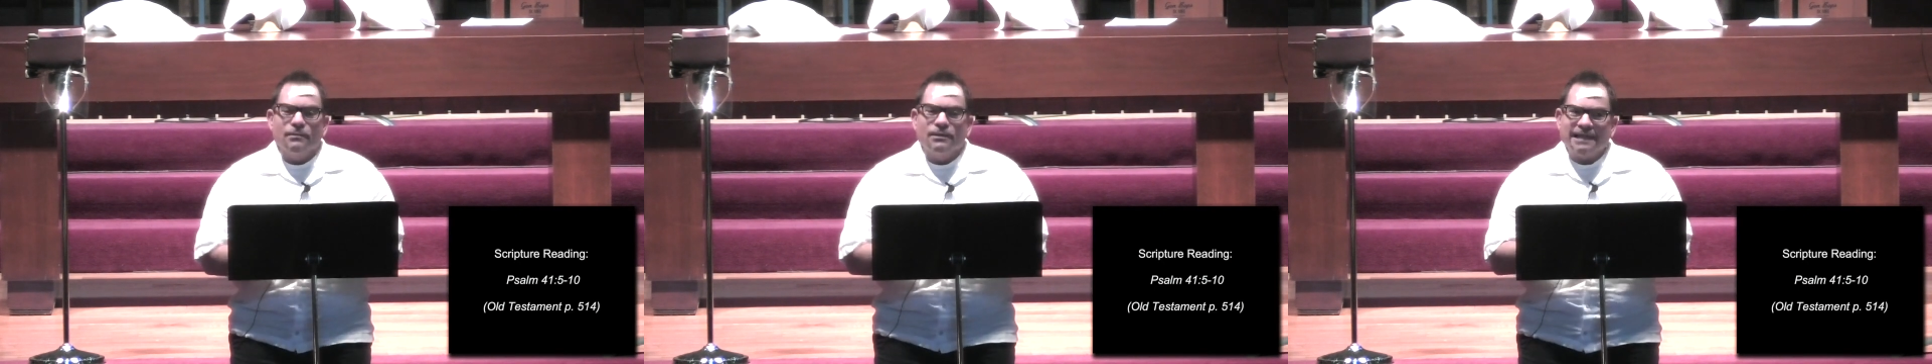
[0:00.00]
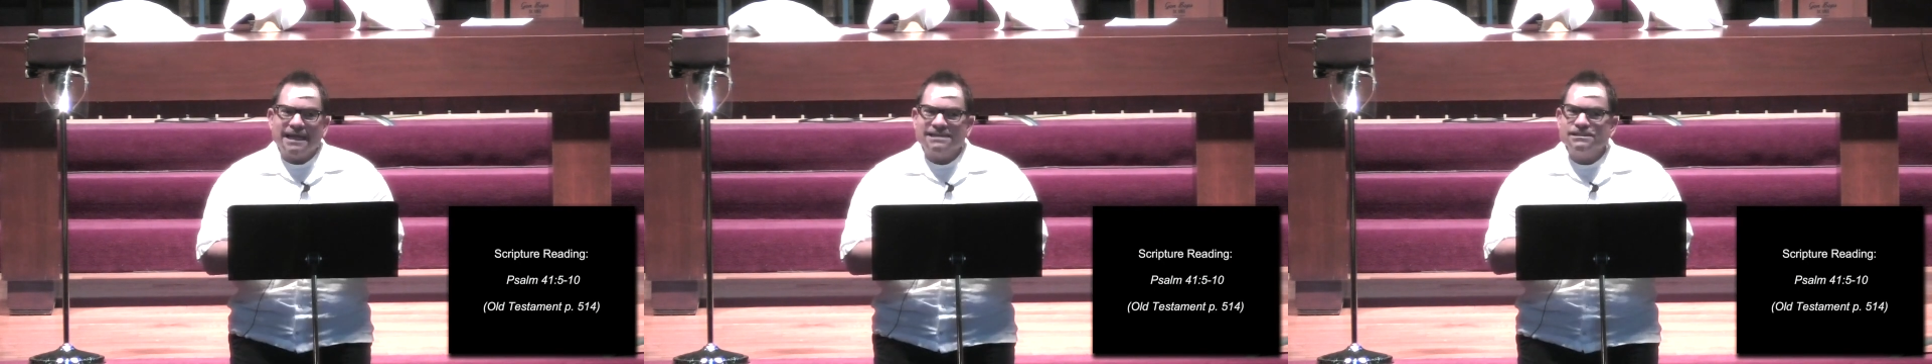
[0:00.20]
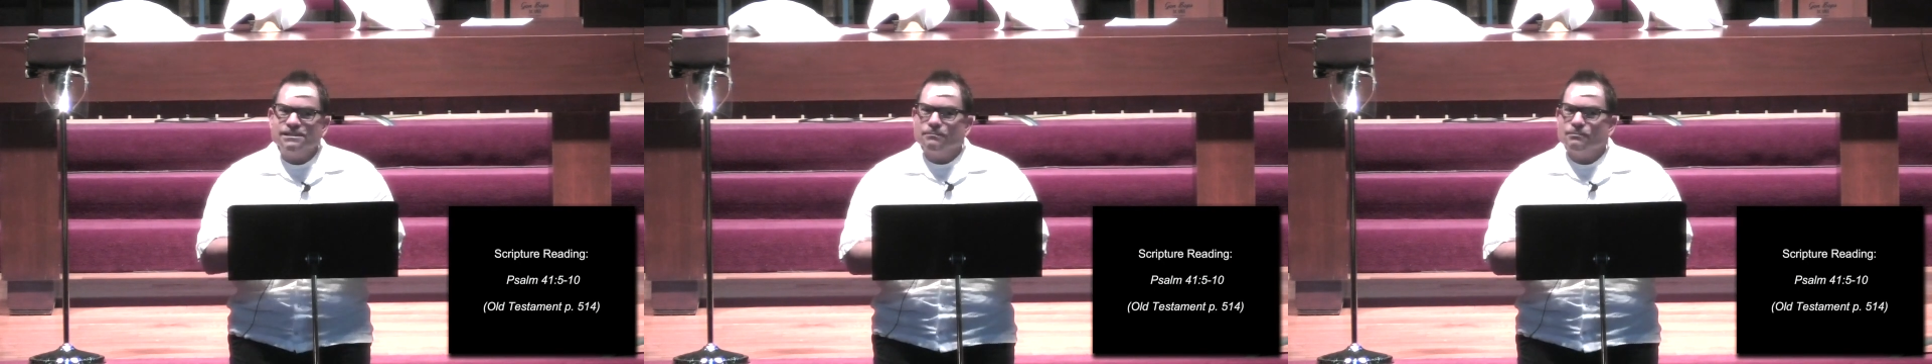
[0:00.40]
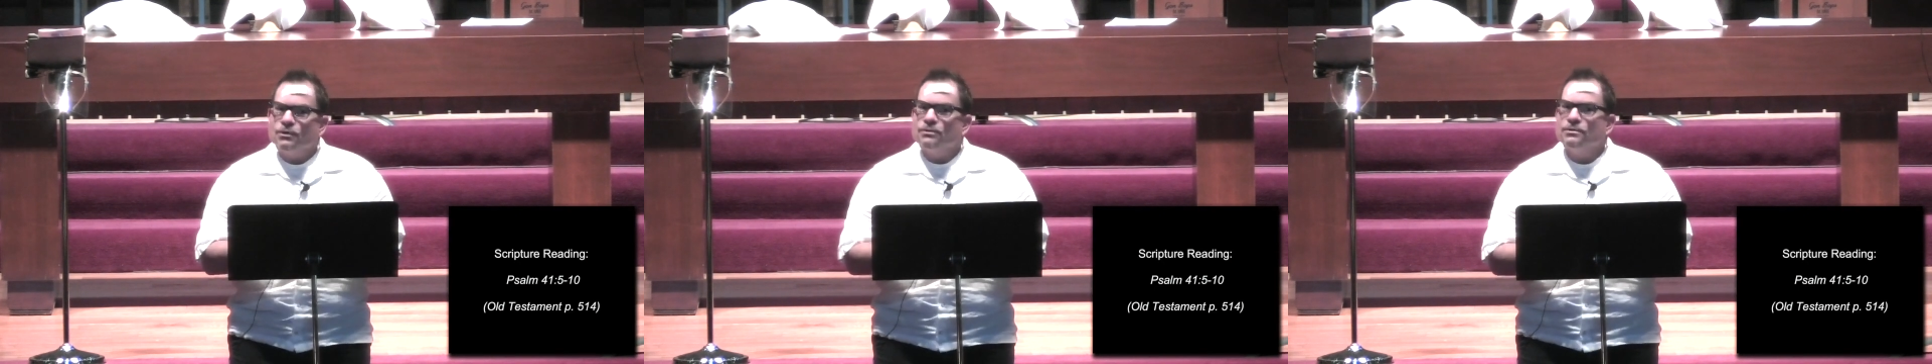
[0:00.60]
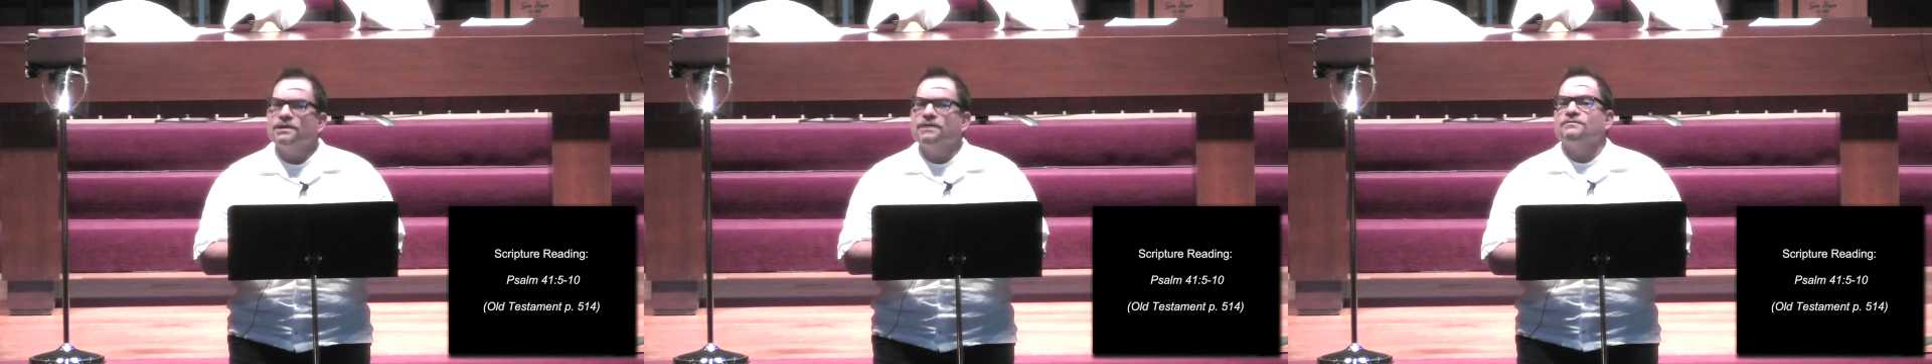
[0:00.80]
But that's the
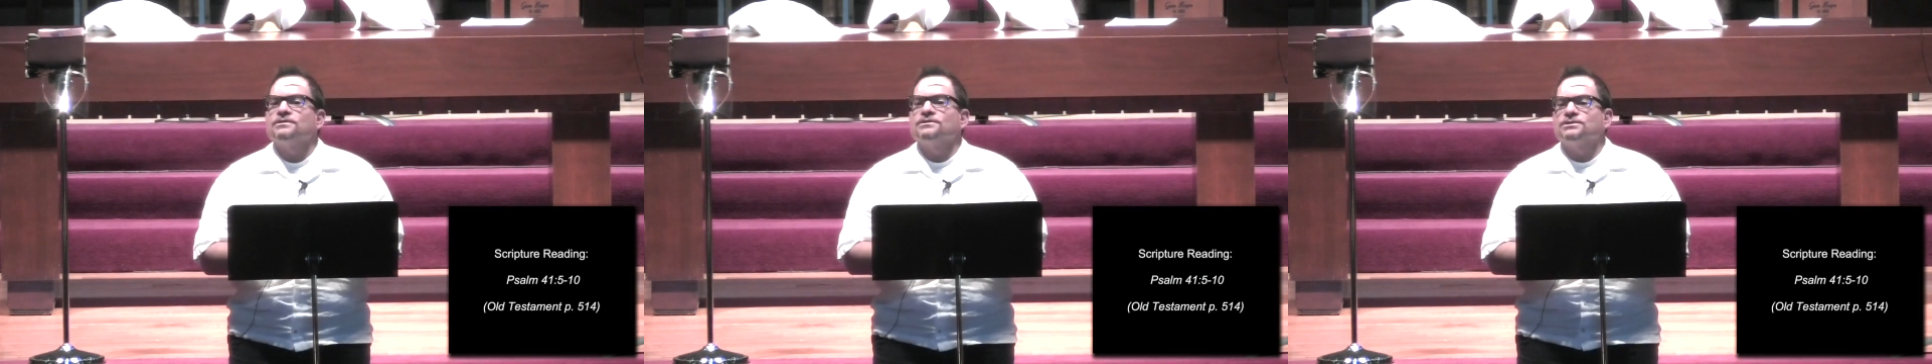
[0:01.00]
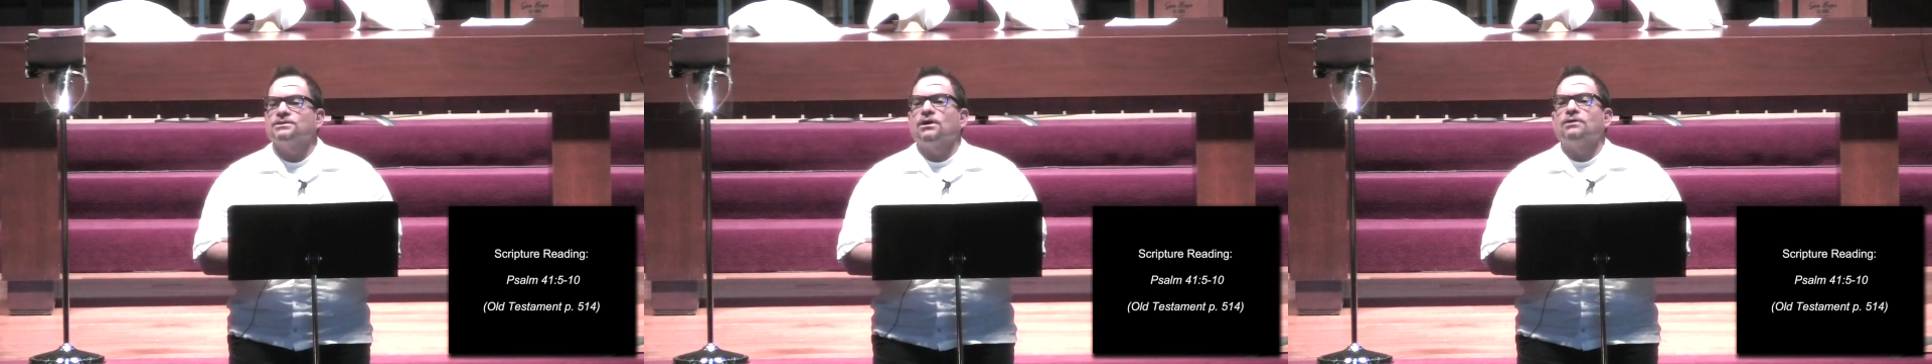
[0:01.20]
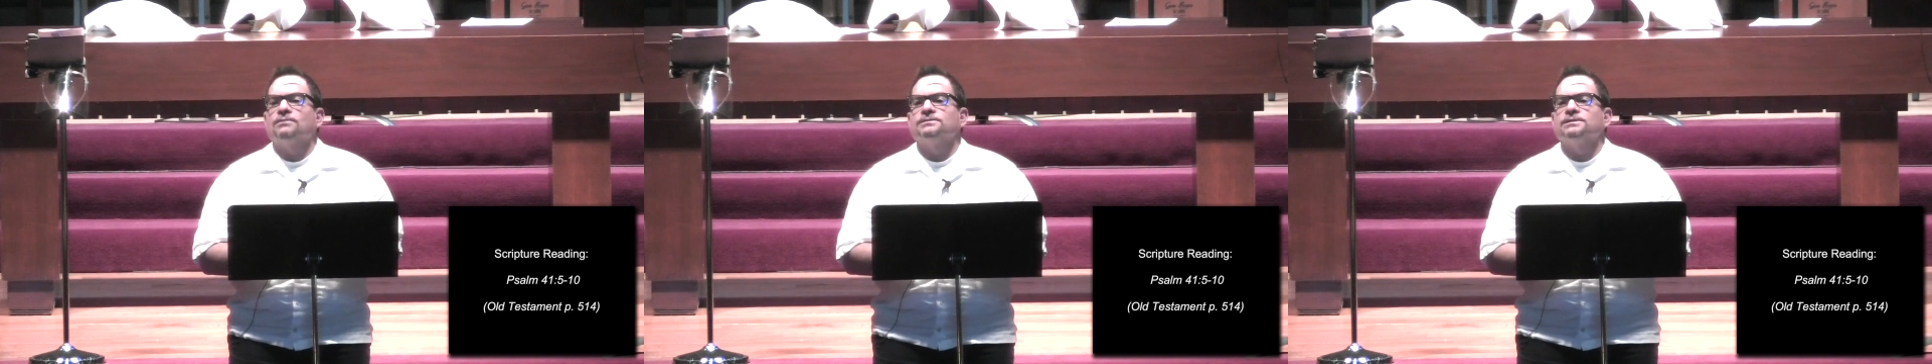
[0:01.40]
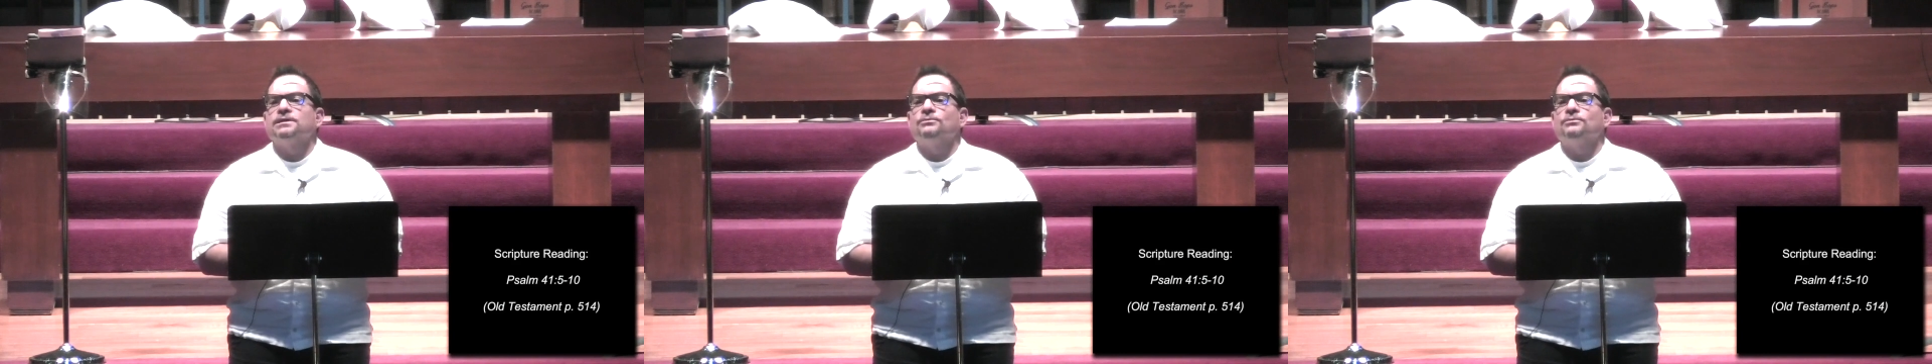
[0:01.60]
beauty of the Psalms,